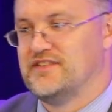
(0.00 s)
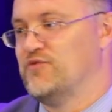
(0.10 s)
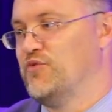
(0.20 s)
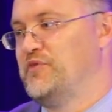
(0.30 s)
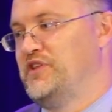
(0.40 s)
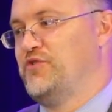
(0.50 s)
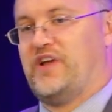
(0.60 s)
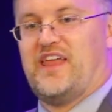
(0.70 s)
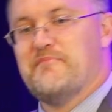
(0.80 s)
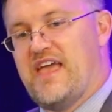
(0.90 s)
So we'll be
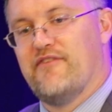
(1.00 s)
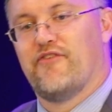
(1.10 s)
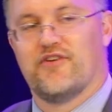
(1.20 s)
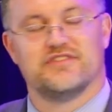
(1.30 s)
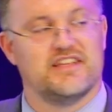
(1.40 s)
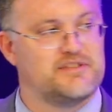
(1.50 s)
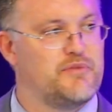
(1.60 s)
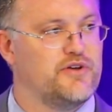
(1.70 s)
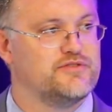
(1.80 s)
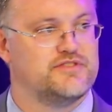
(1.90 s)
doing it May 1st as
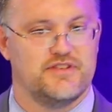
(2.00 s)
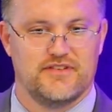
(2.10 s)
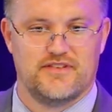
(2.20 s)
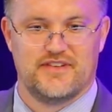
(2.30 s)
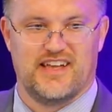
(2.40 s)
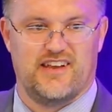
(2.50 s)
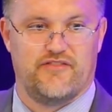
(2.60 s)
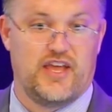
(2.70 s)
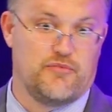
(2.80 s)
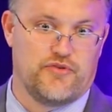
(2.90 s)
opposed to kind
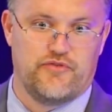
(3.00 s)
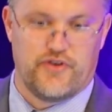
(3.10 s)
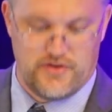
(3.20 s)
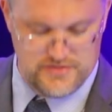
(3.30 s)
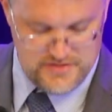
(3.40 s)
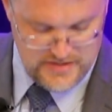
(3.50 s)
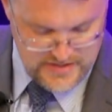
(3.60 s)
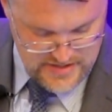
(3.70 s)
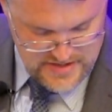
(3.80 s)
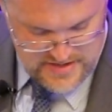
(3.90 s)
of April
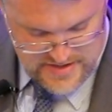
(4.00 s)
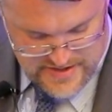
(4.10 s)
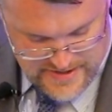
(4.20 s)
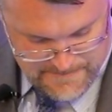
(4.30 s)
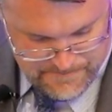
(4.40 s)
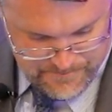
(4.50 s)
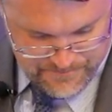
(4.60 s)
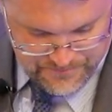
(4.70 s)
1st.